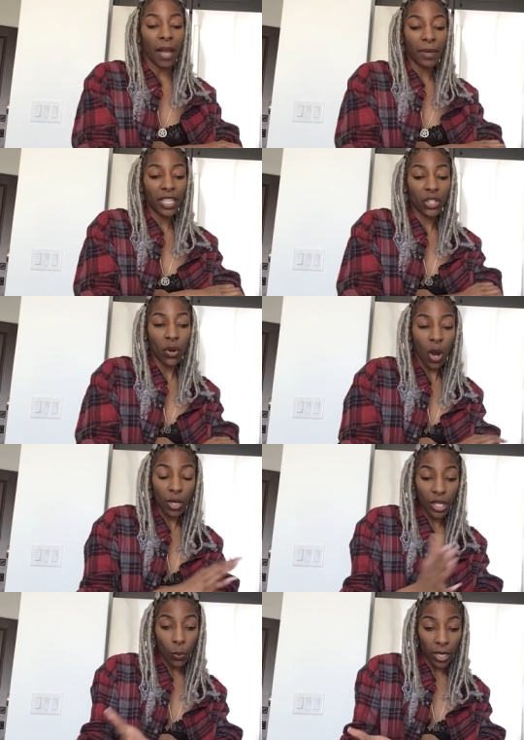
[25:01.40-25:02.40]
I'm getting you're
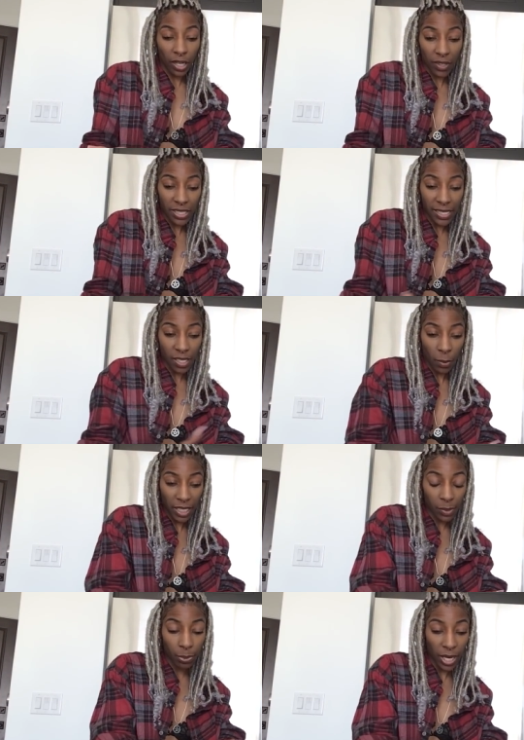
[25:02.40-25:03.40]
already aware of this that
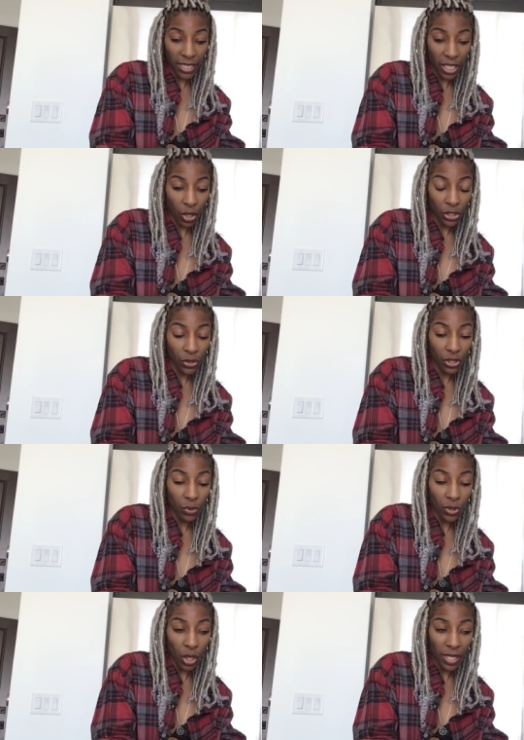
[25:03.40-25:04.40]
somebody's pregnant, or you
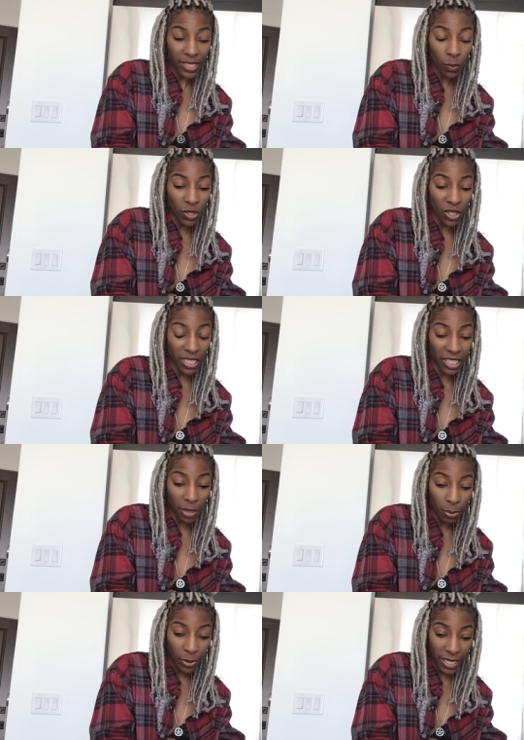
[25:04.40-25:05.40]
you know that someone's going to
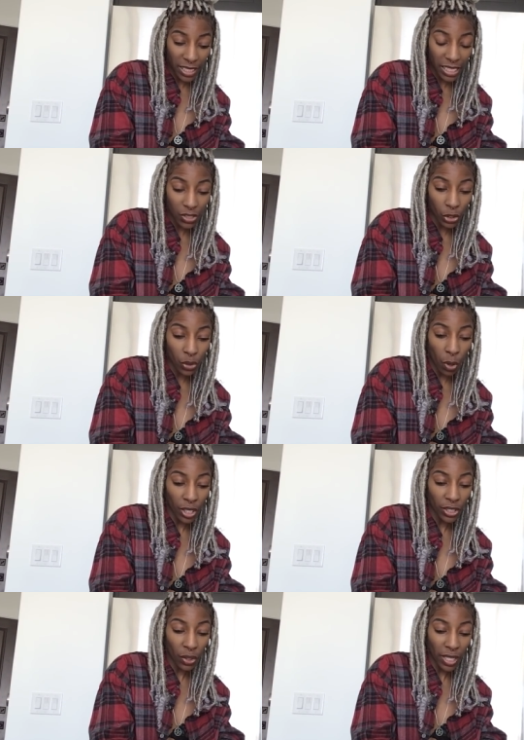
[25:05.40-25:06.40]
get pregnant, or you
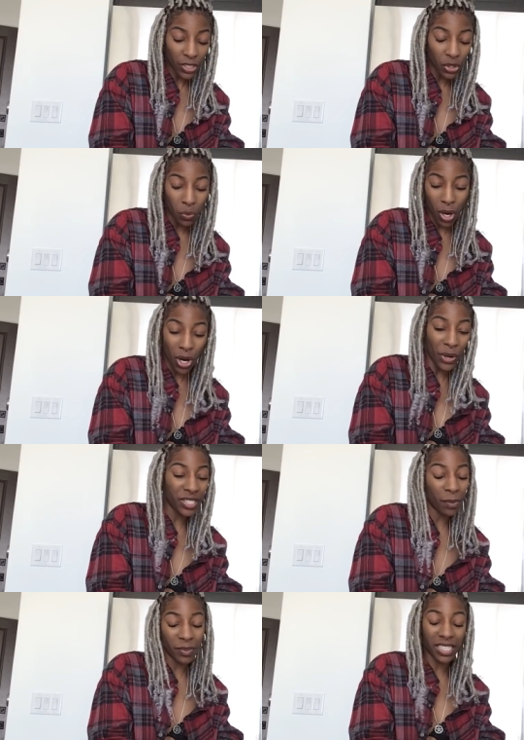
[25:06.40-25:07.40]
already know that you are, or
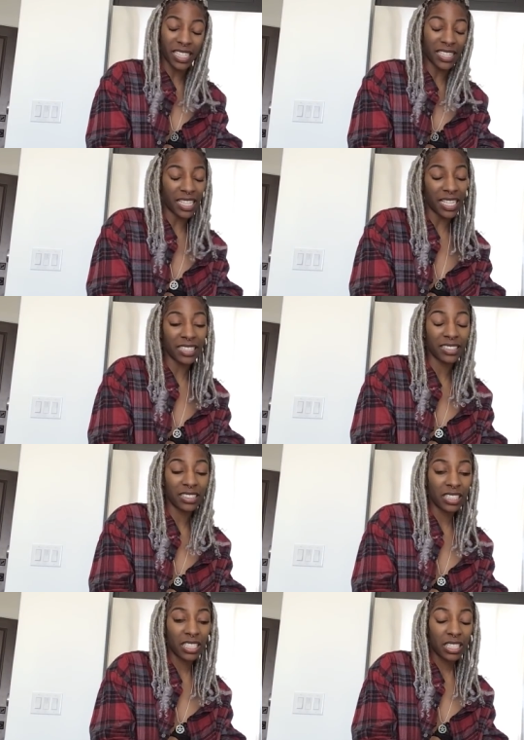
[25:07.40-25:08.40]
something like that.
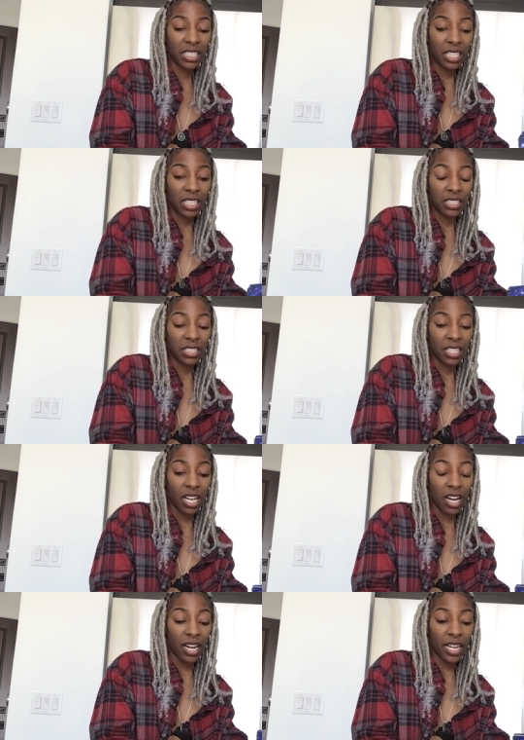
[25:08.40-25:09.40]

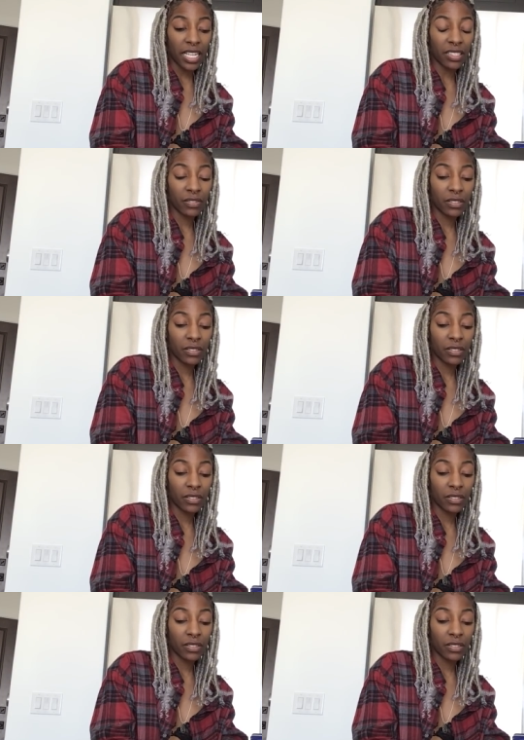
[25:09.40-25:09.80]
All right.